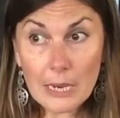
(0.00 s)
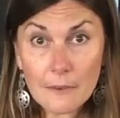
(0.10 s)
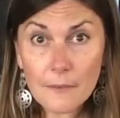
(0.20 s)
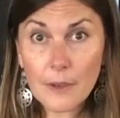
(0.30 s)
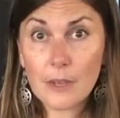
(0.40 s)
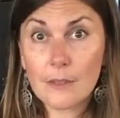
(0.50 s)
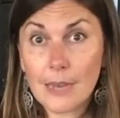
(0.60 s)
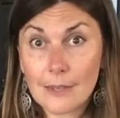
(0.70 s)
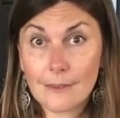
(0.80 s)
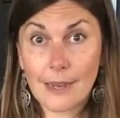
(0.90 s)
if
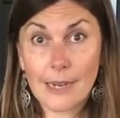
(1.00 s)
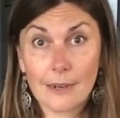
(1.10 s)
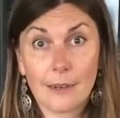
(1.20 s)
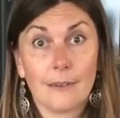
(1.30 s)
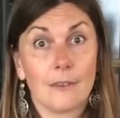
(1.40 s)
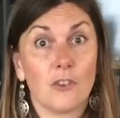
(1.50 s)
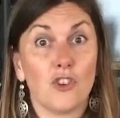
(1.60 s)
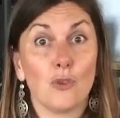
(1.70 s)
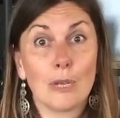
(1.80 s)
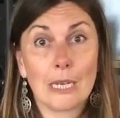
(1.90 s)
that sciatica is
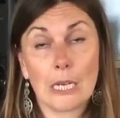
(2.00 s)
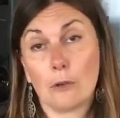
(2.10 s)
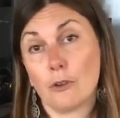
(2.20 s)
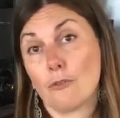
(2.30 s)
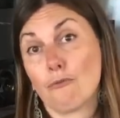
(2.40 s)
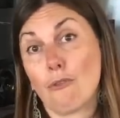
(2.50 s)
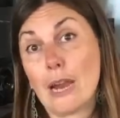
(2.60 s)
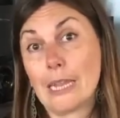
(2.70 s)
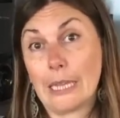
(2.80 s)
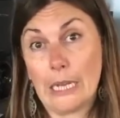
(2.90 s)
shooting down your
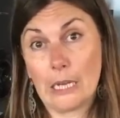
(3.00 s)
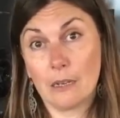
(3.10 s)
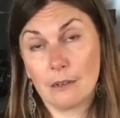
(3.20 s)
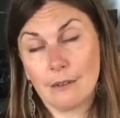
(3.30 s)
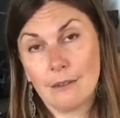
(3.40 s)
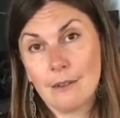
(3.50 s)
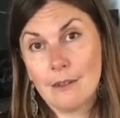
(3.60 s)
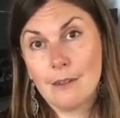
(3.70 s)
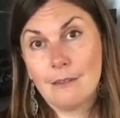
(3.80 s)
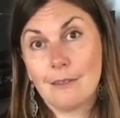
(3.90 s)
right leg,
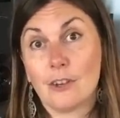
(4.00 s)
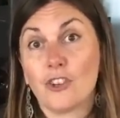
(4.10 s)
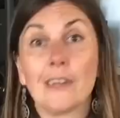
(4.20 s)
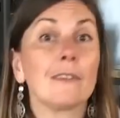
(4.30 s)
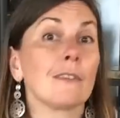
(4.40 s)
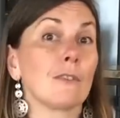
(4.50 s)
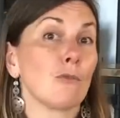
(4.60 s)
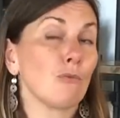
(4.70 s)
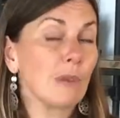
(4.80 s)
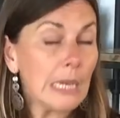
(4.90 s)
then chances
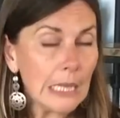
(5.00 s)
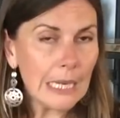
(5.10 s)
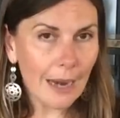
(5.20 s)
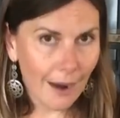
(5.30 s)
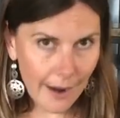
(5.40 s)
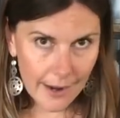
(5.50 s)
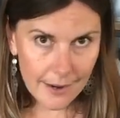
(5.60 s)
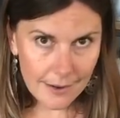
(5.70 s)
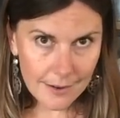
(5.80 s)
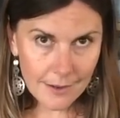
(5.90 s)
are really
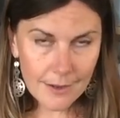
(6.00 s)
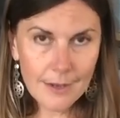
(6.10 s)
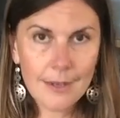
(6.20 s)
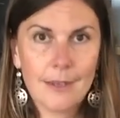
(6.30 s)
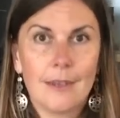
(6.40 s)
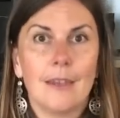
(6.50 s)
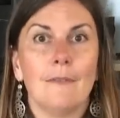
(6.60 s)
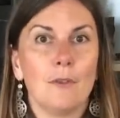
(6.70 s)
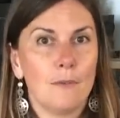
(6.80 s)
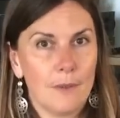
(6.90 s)
high,
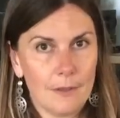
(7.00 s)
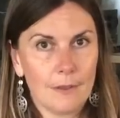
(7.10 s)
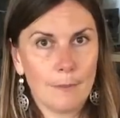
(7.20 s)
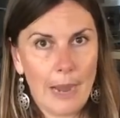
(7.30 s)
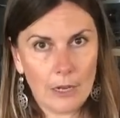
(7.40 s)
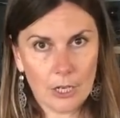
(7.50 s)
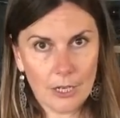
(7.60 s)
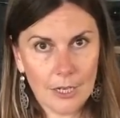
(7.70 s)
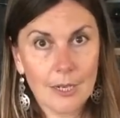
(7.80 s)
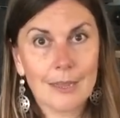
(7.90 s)
if you fit this
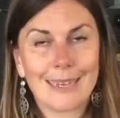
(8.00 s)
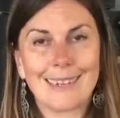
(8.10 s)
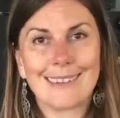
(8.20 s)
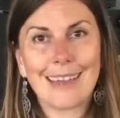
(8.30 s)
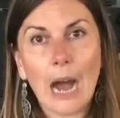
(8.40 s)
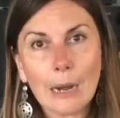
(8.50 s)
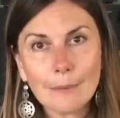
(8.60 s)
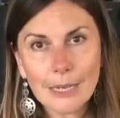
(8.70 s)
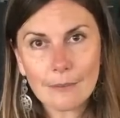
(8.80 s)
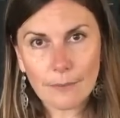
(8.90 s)
pattern, that it's
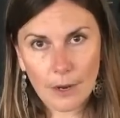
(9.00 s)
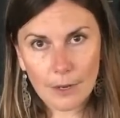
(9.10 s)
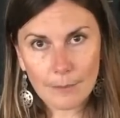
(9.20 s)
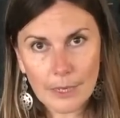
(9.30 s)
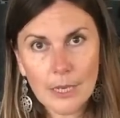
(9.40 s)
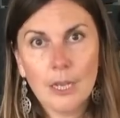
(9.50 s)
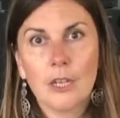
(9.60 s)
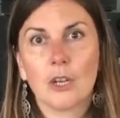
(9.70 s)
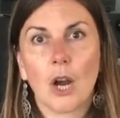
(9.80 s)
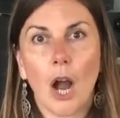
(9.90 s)
coming from
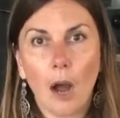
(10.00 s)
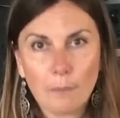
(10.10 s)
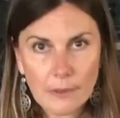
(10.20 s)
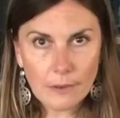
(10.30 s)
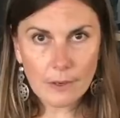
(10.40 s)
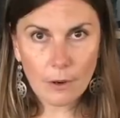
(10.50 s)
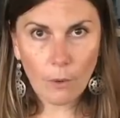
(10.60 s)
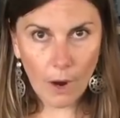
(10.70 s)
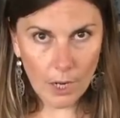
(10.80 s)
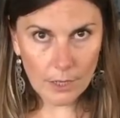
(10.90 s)
your opposite
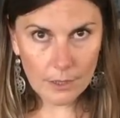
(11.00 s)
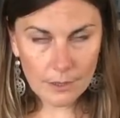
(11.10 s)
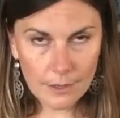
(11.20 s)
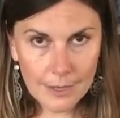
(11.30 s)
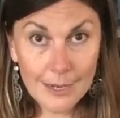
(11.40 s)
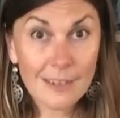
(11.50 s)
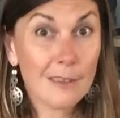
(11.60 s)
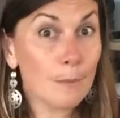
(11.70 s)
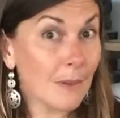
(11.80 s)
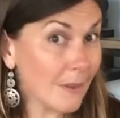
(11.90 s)
quad.
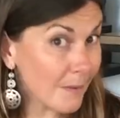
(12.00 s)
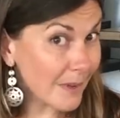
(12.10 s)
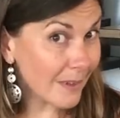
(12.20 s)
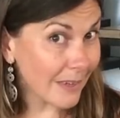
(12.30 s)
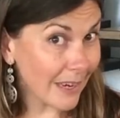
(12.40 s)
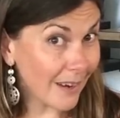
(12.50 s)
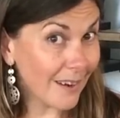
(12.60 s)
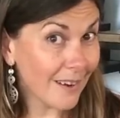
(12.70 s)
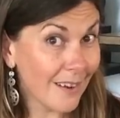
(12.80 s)
Specifically,